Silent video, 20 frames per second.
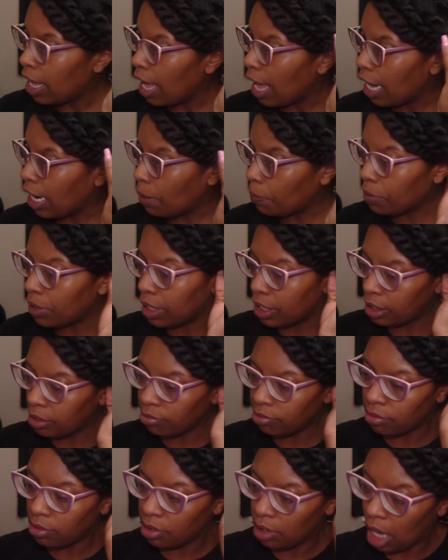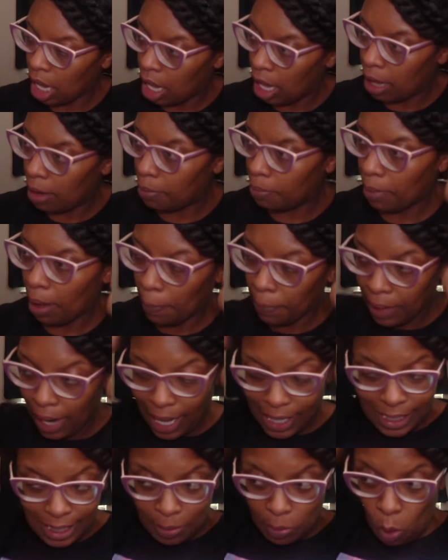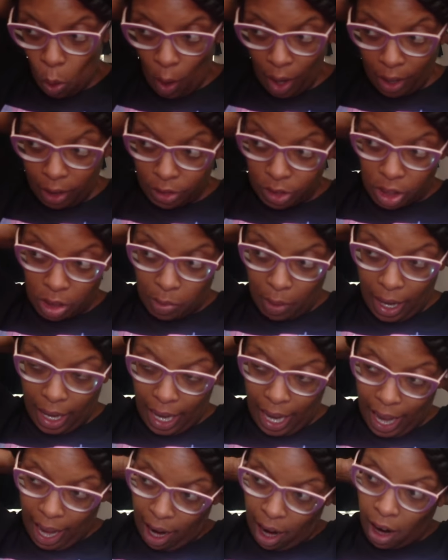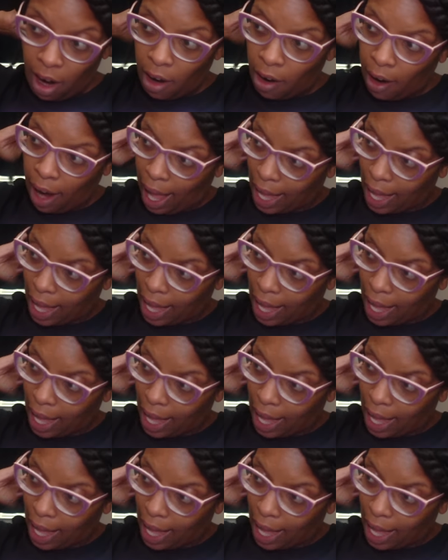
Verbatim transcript: And I'm going to um, apply some oil to my hair.